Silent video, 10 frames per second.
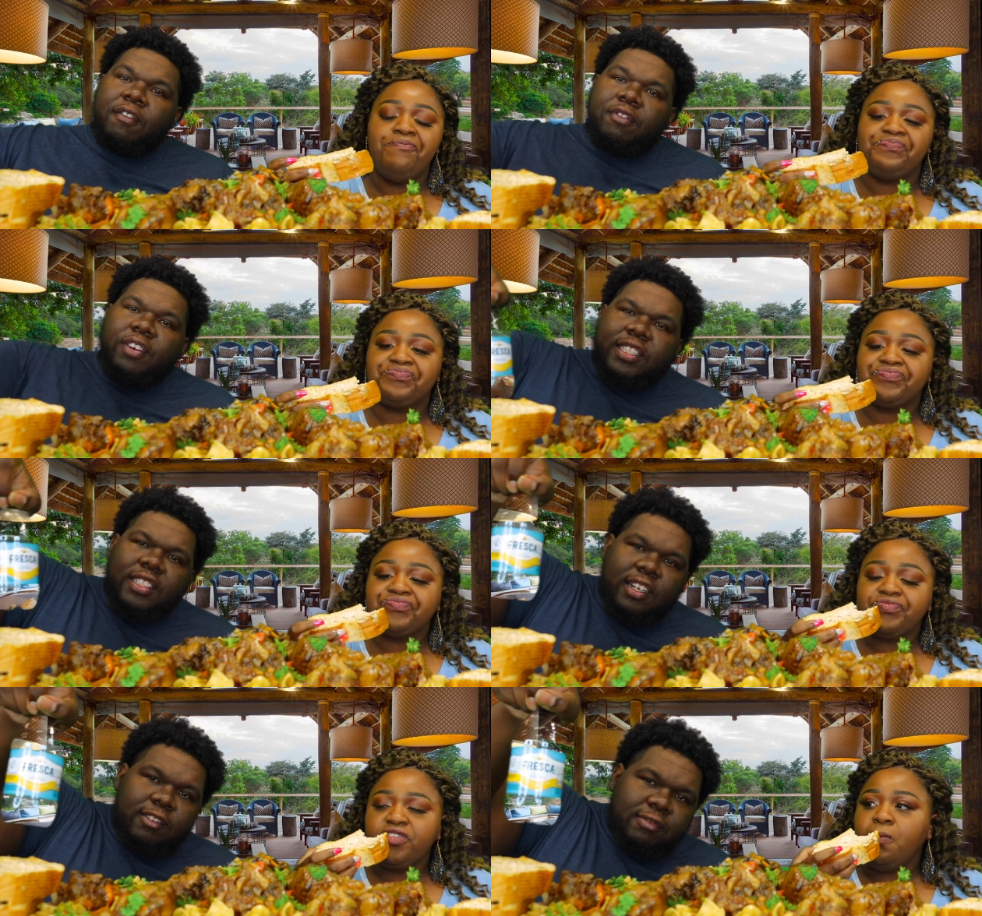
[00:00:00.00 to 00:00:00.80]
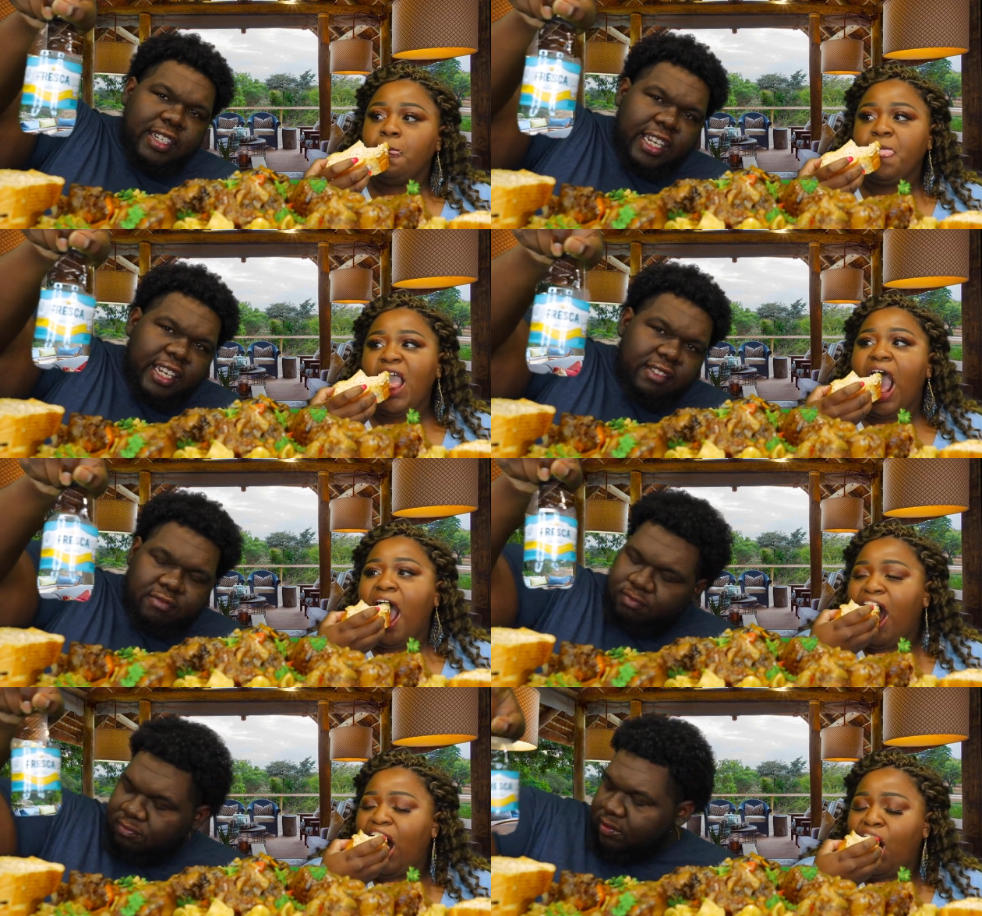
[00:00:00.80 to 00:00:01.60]
Speaker 1: Fresca on deep.
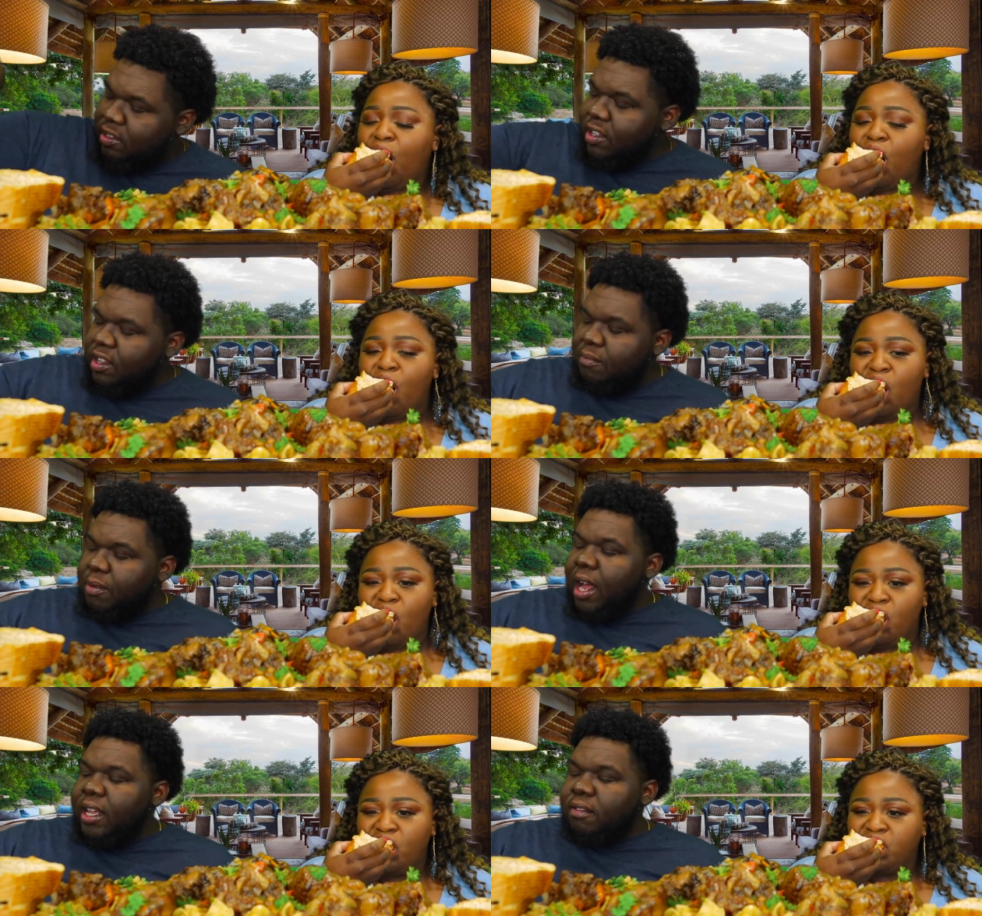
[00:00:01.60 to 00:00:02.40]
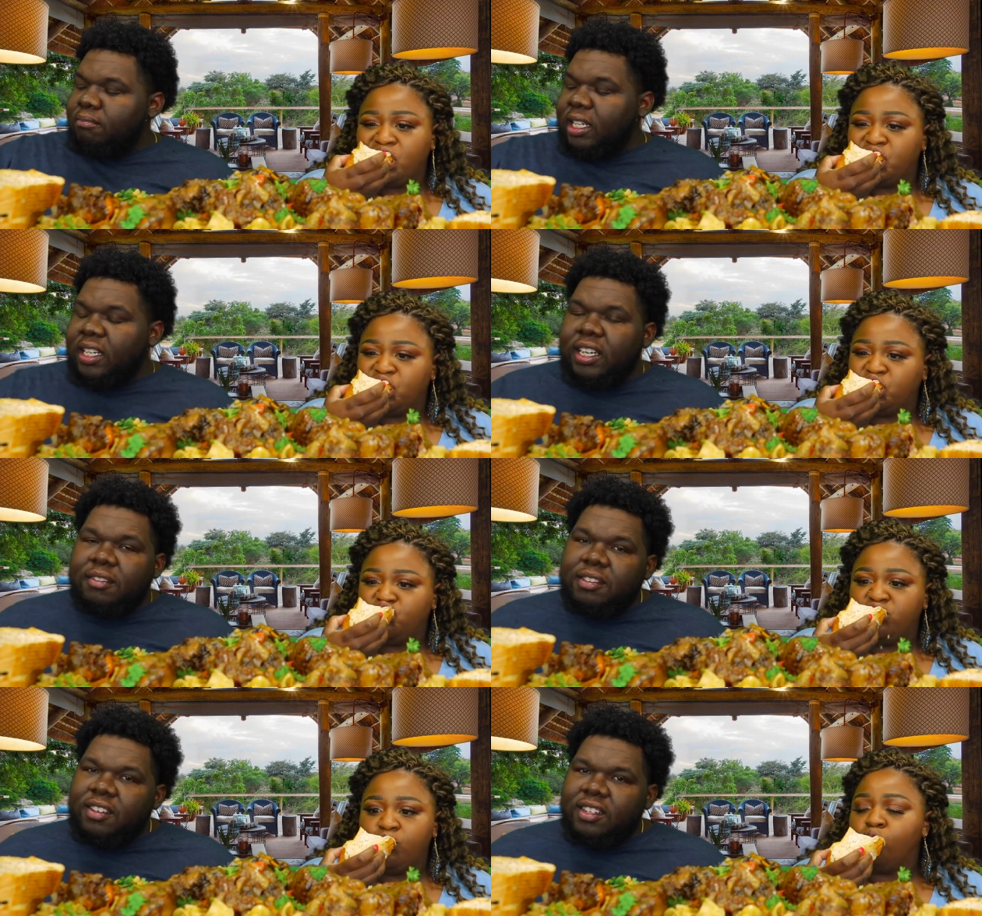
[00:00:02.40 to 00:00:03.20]
Probably blended in
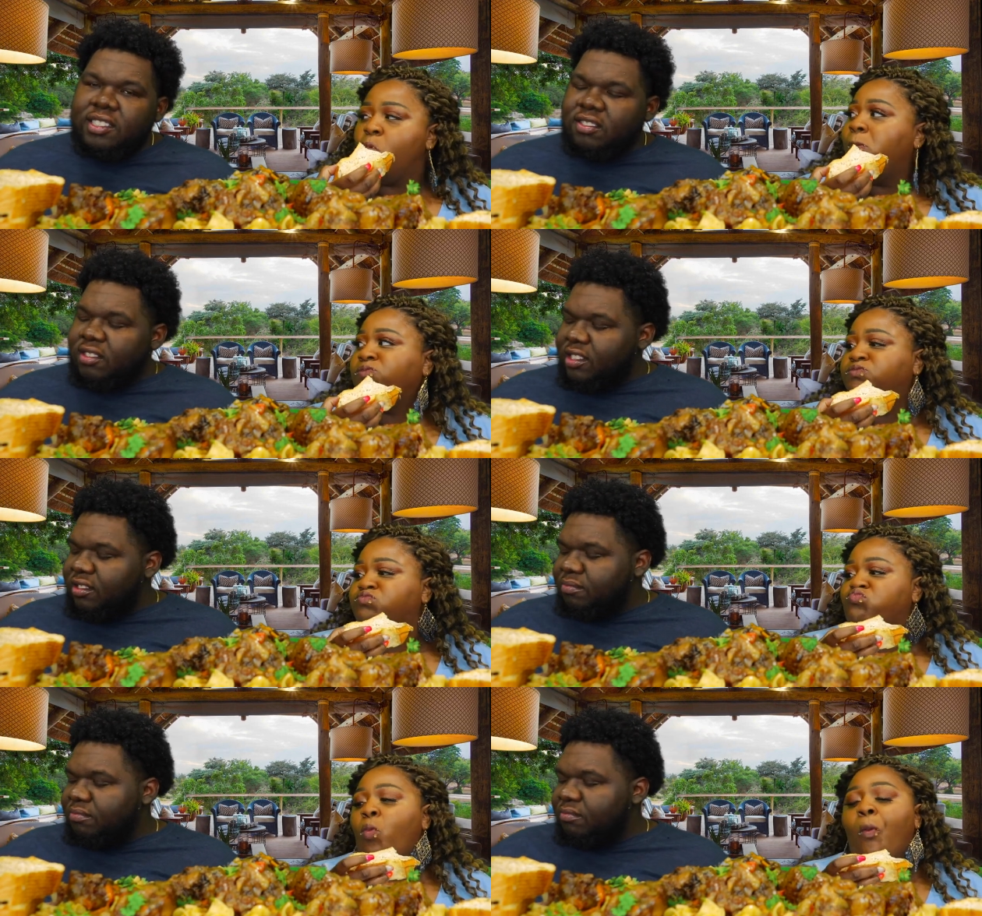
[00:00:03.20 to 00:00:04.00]
with the green screen.